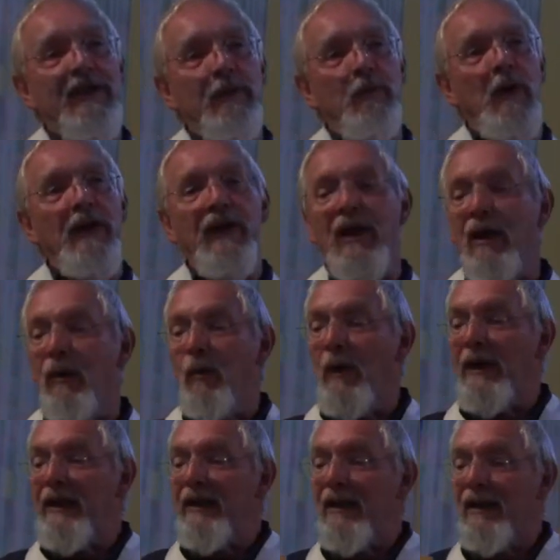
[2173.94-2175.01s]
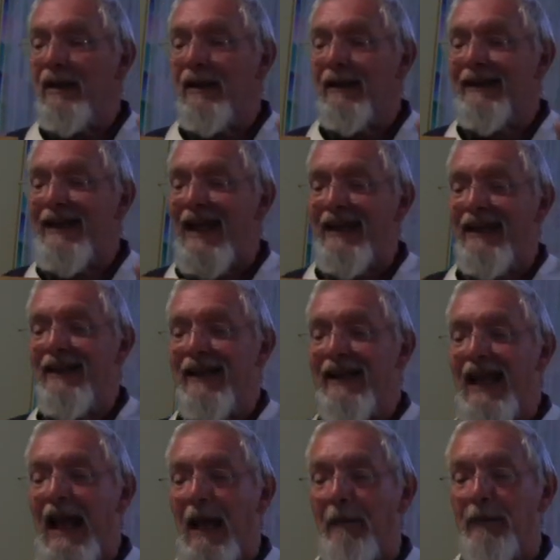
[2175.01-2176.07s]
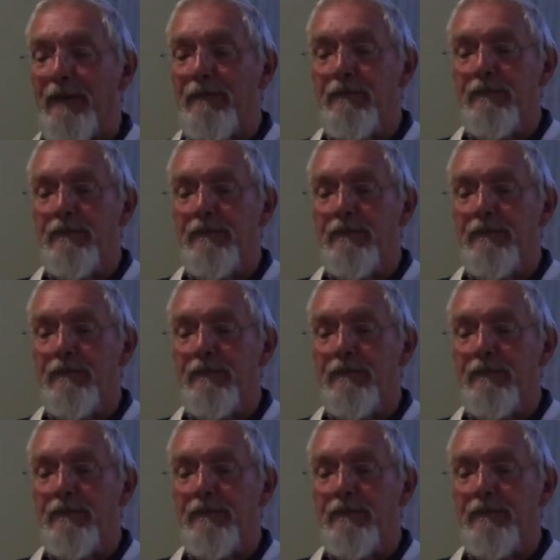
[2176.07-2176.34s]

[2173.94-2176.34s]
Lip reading: to whether we get in the gap,